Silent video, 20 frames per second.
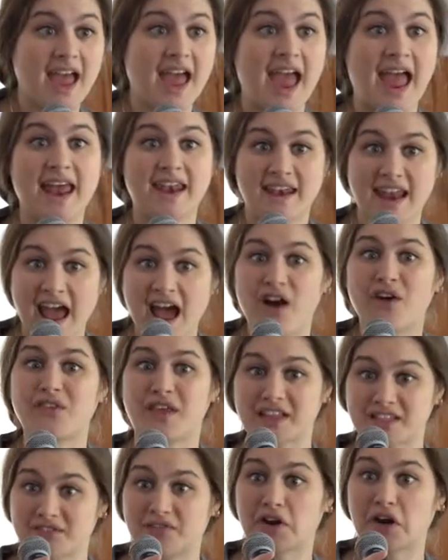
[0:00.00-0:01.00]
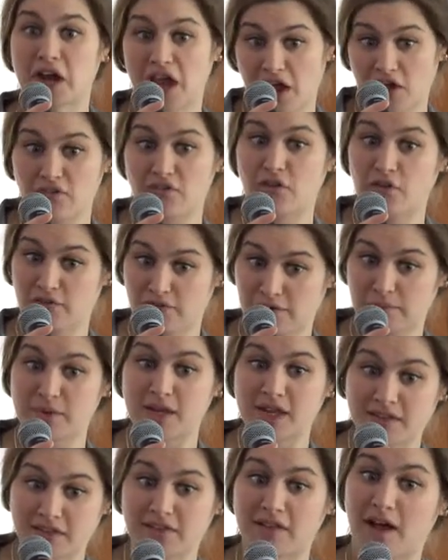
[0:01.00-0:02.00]
And now that's very helpful for
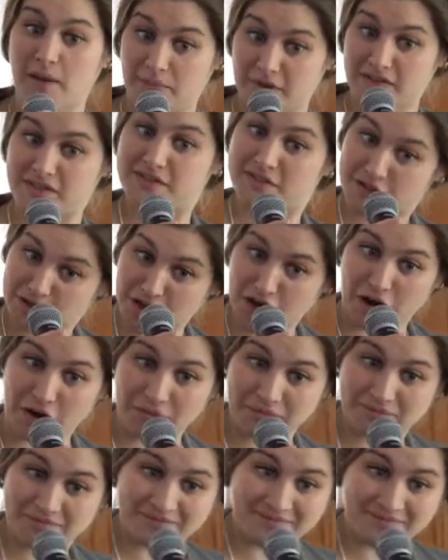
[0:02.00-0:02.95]
me, the lobbyist, to know